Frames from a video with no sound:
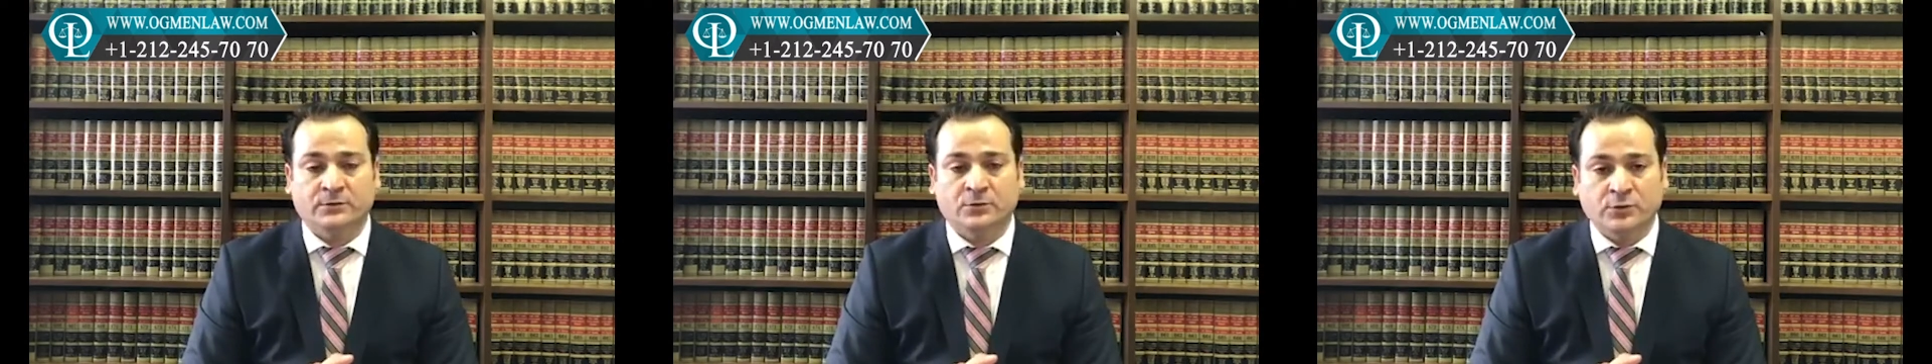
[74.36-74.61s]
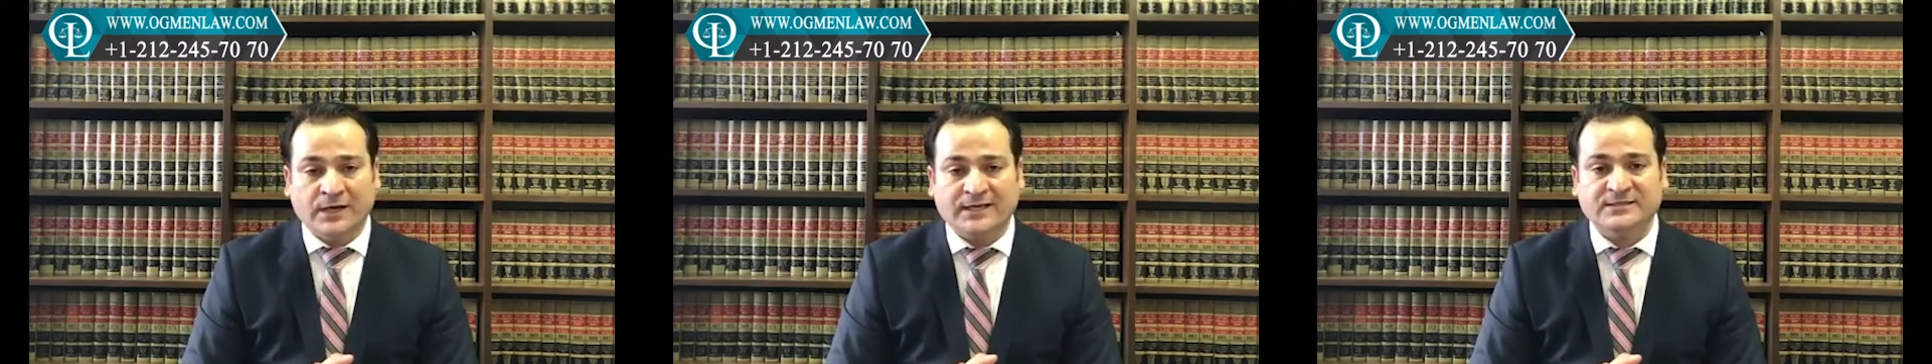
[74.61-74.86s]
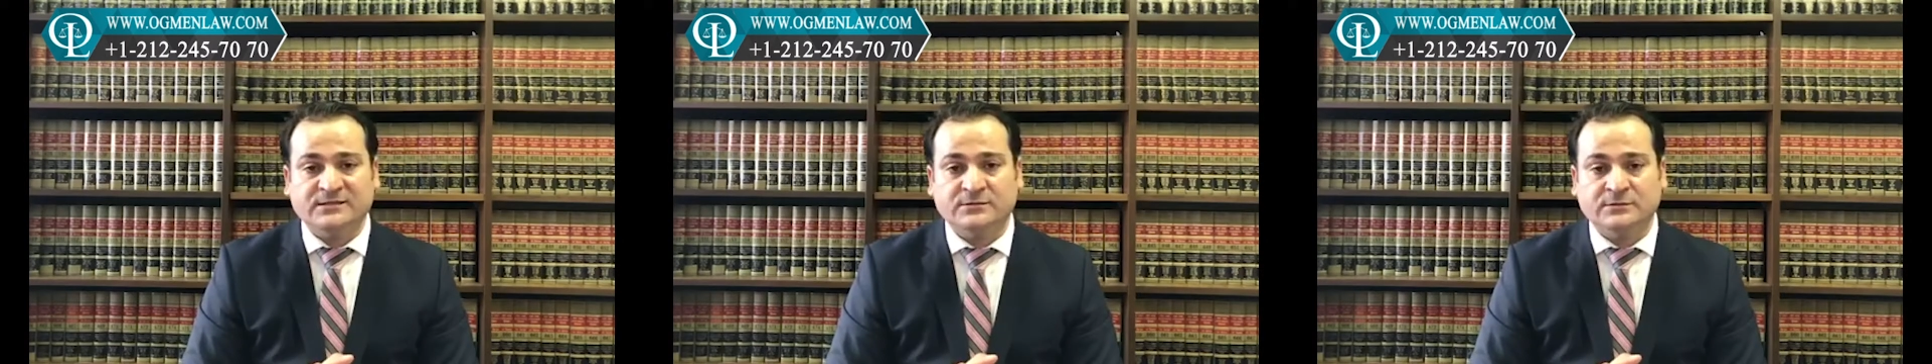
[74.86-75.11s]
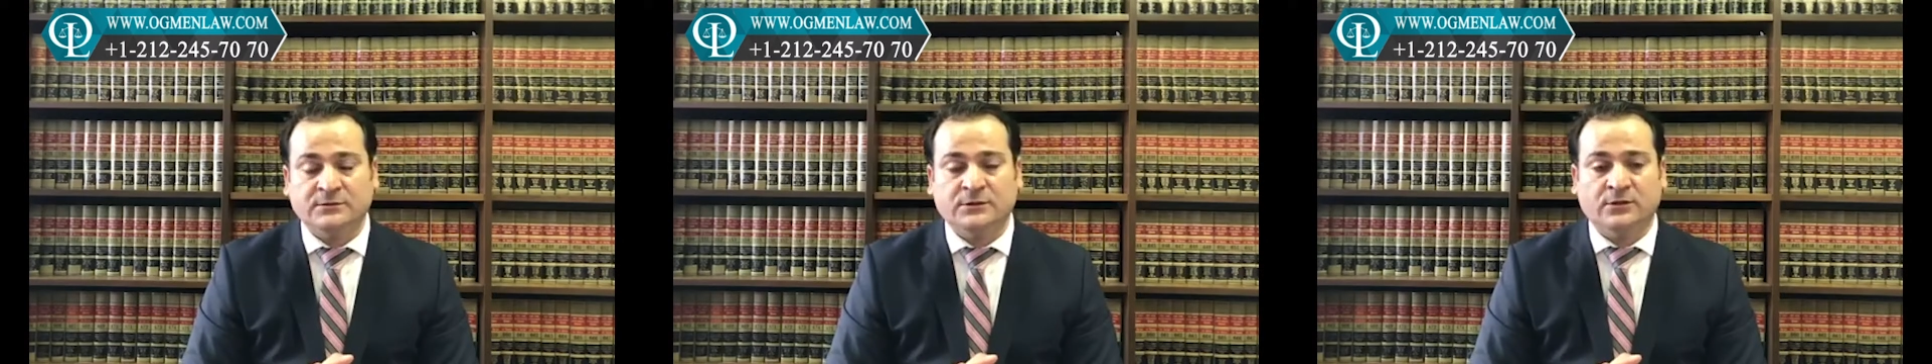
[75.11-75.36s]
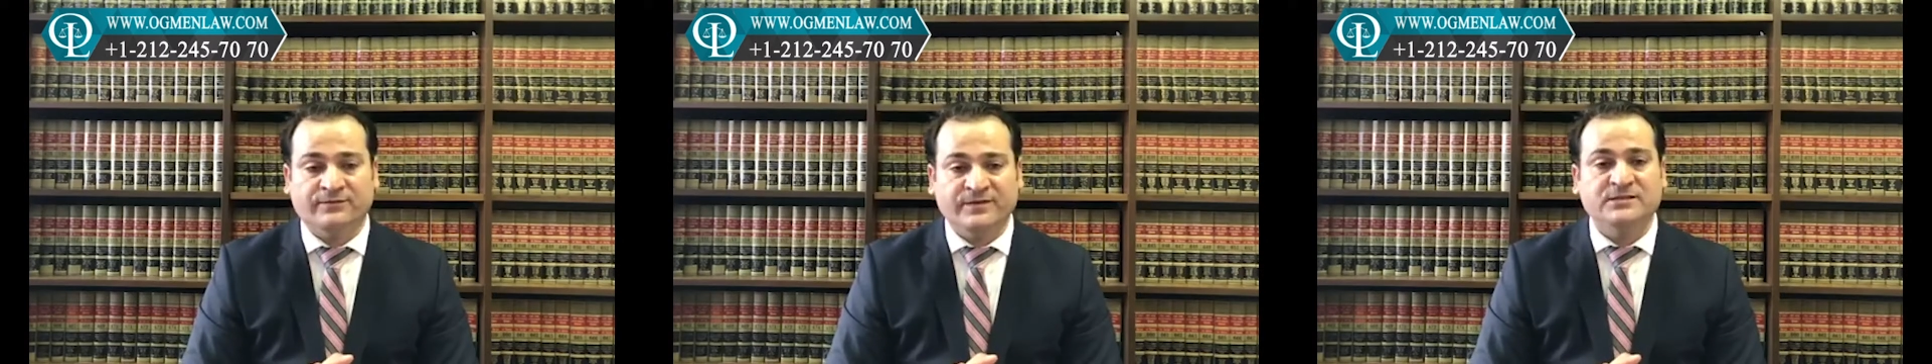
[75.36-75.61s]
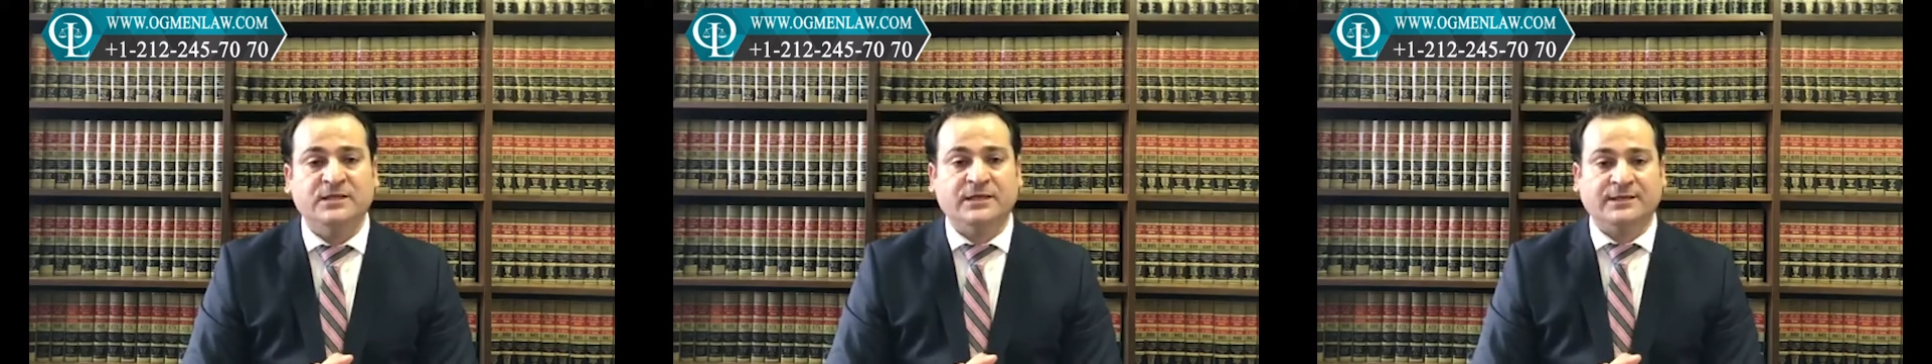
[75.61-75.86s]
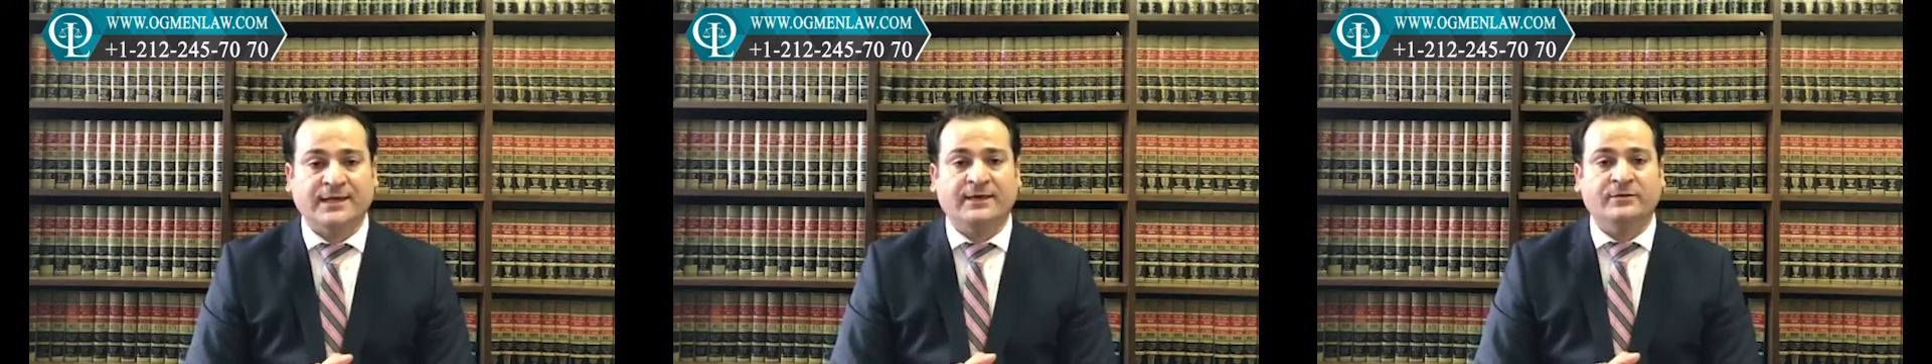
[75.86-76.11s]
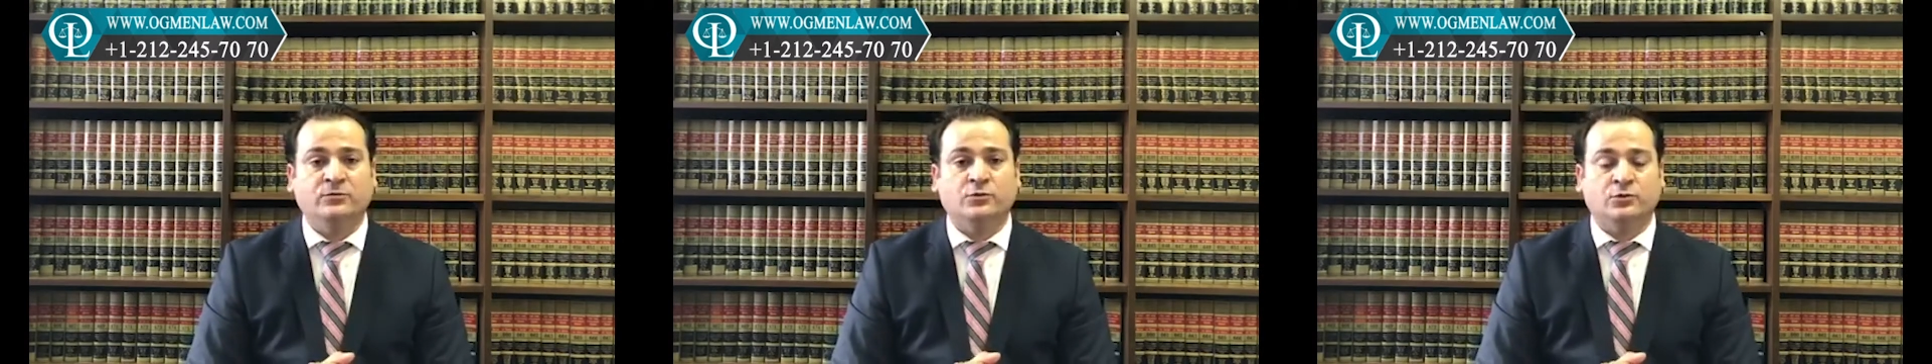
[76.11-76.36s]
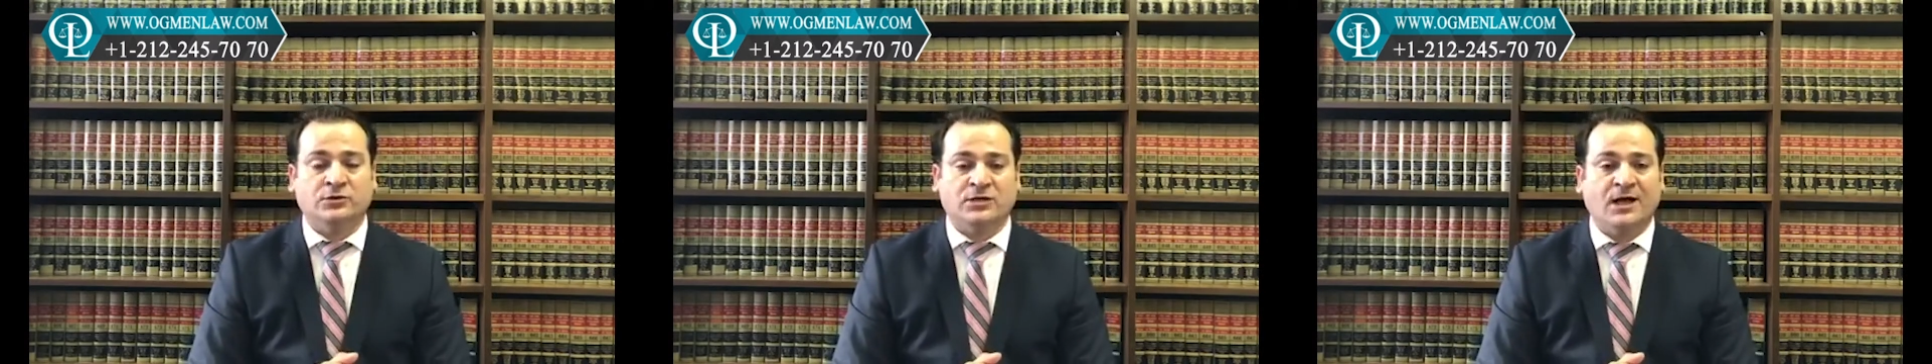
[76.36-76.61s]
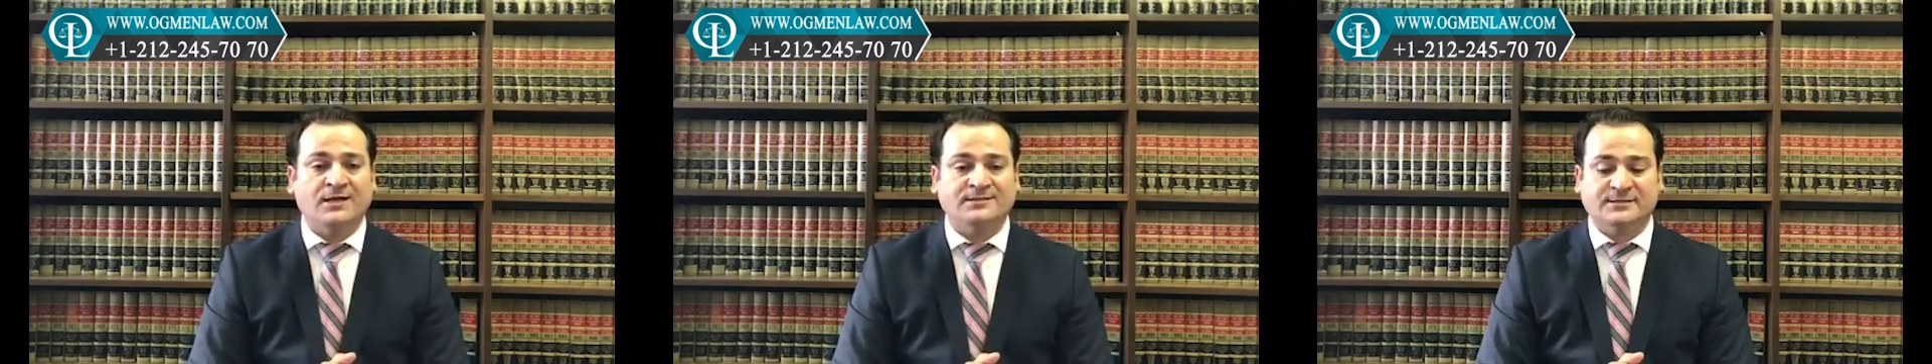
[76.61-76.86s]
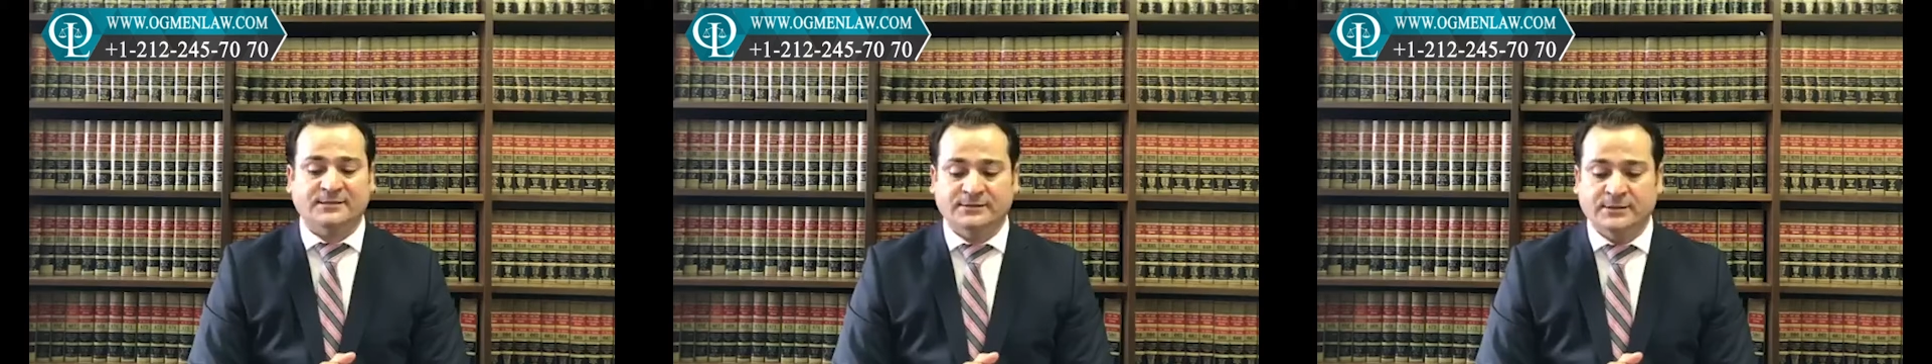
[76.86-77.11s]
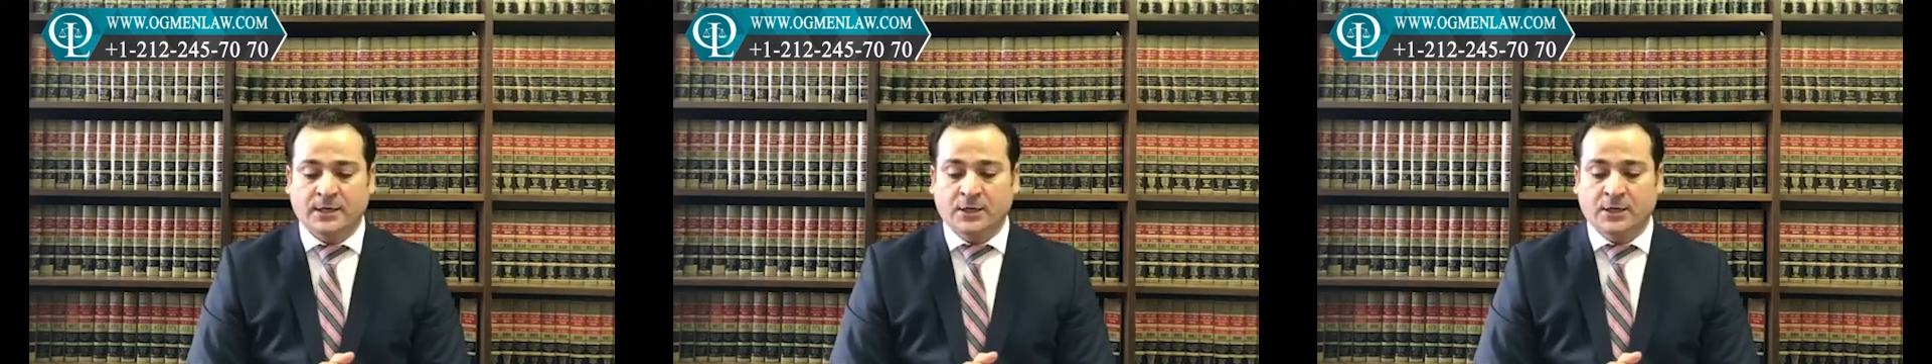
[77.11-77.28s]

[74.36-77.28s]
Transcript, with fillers: U.S. you know visa again through the consulate.